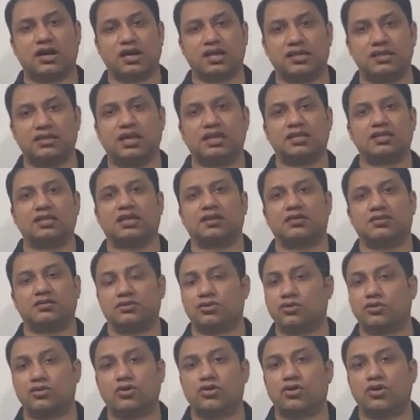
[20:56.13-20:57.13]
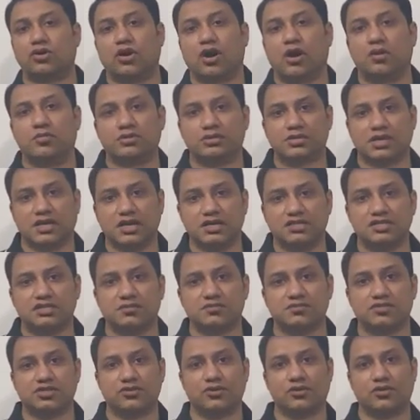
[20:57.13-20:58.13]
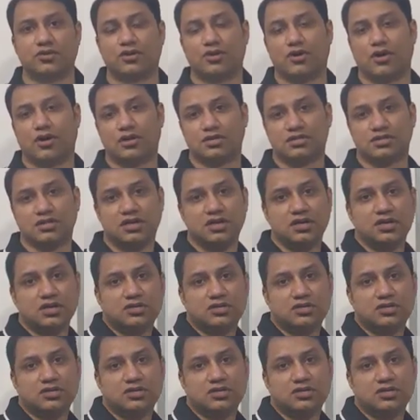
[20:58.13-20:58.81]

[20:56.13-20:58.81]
and then you don't know how much the customs is going to cost.